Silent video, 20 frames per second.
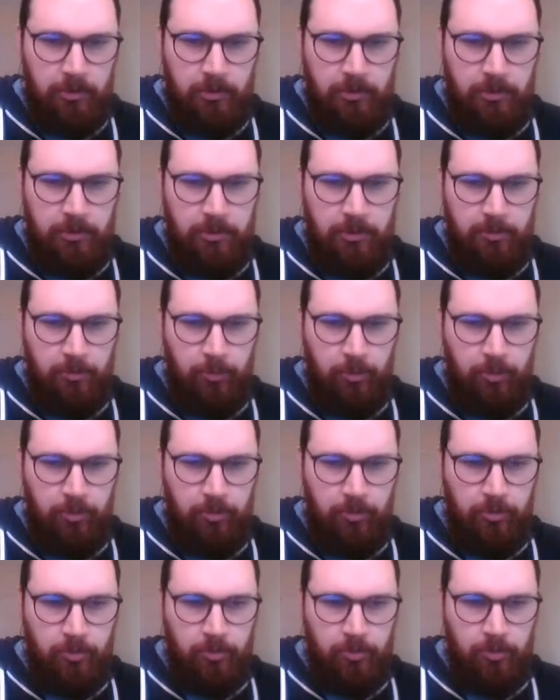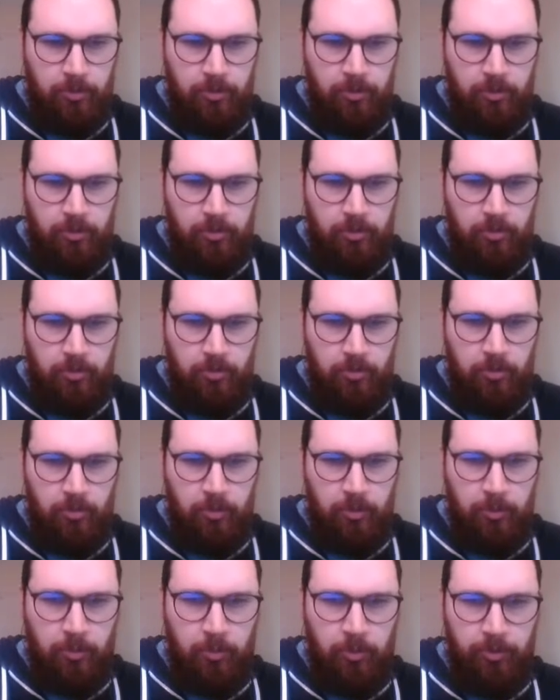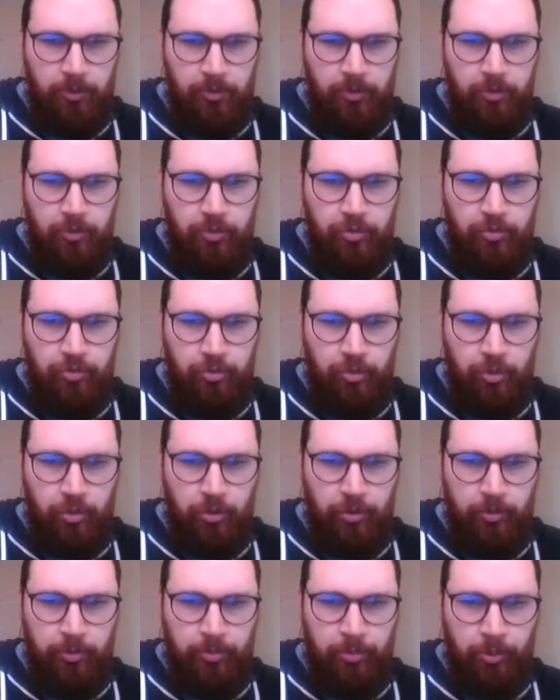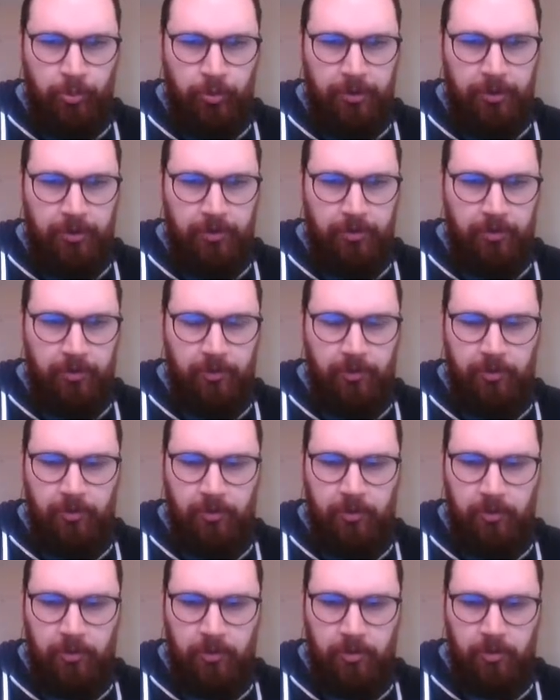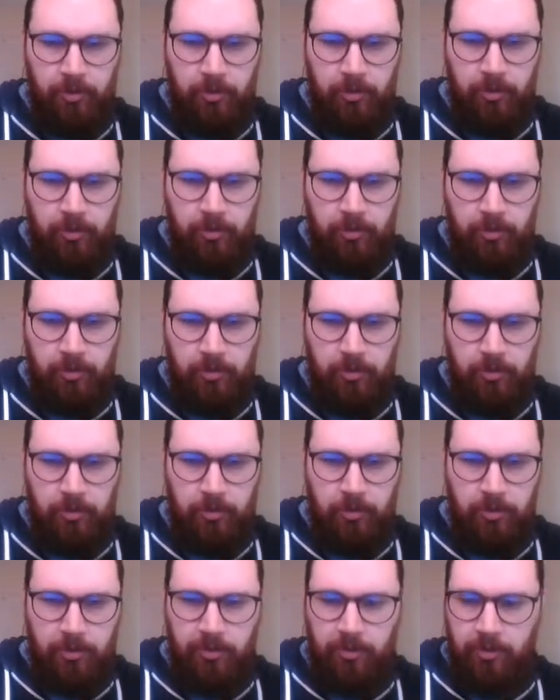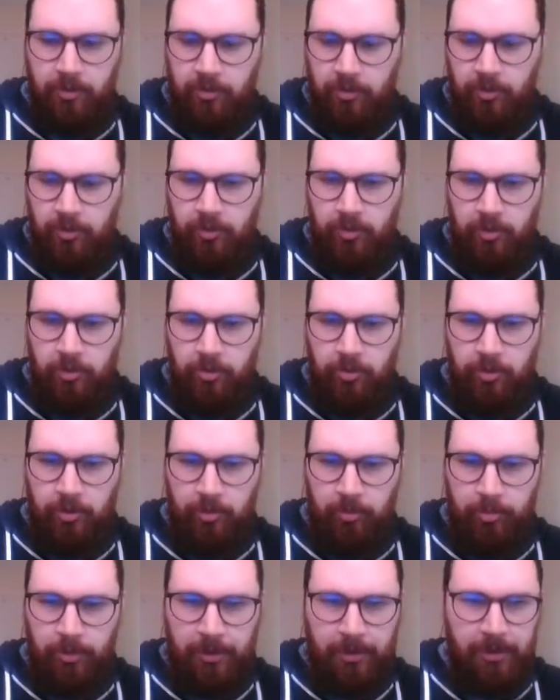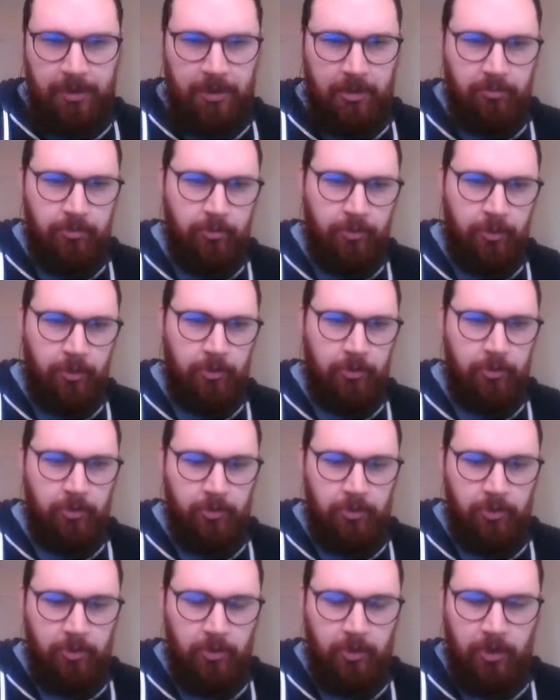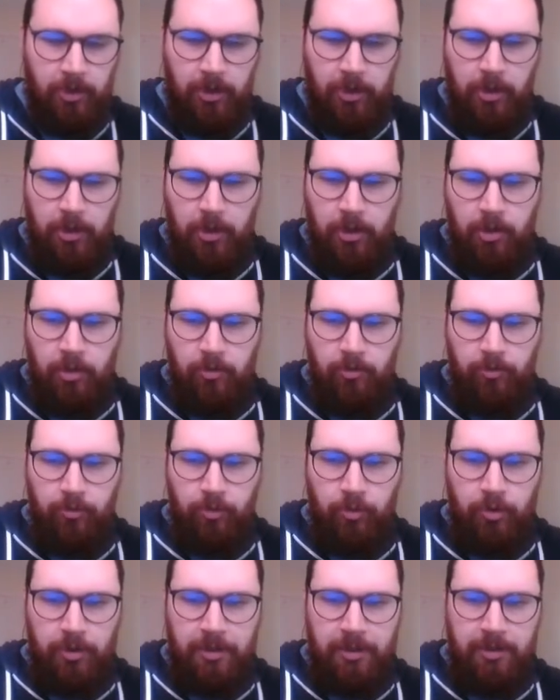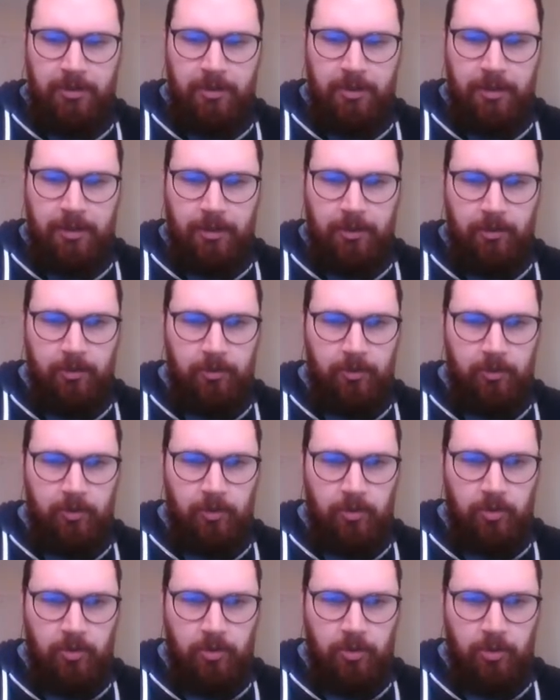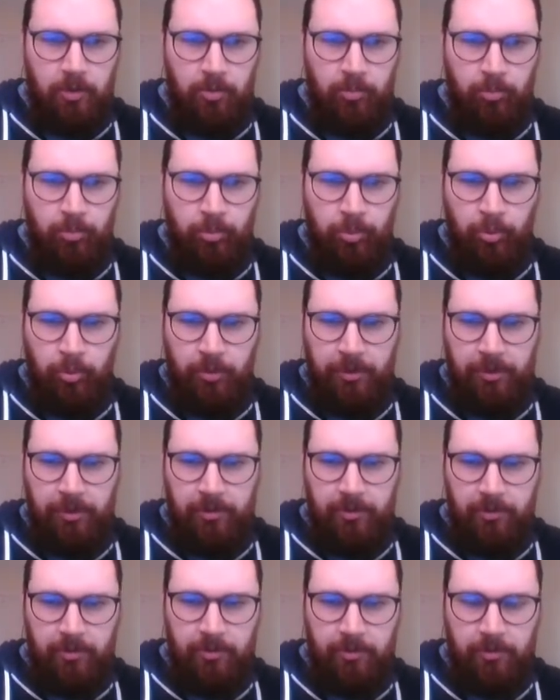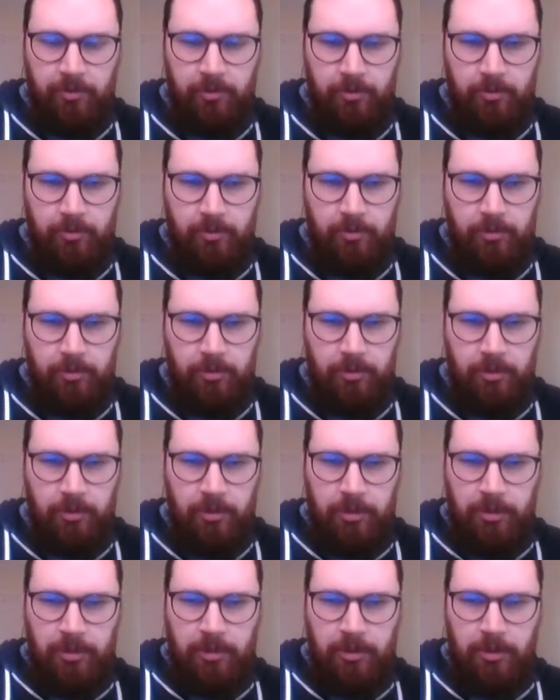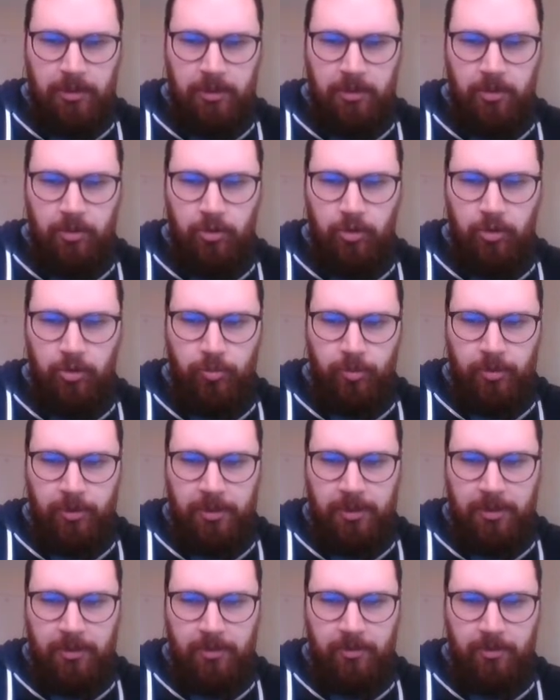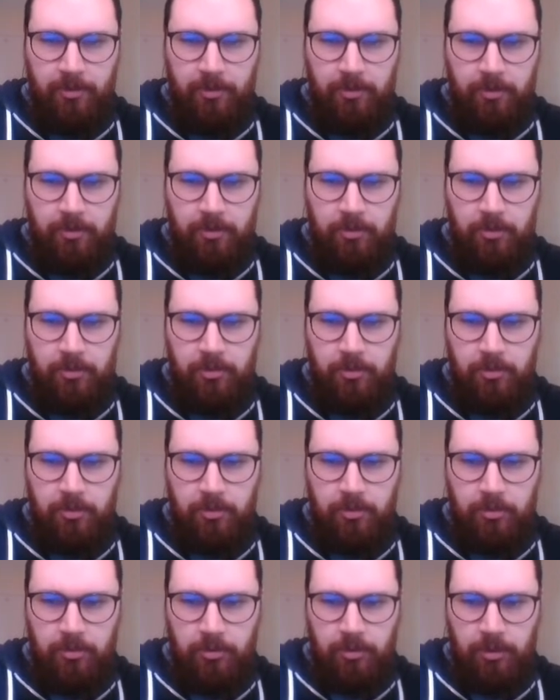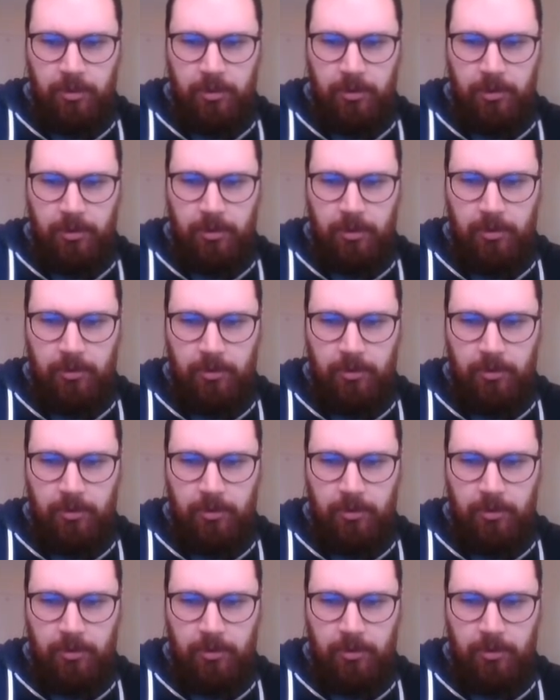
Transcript: And then what do we want to do? We want to draw the points this is just using pygame functions for index, point, enumerate, uh,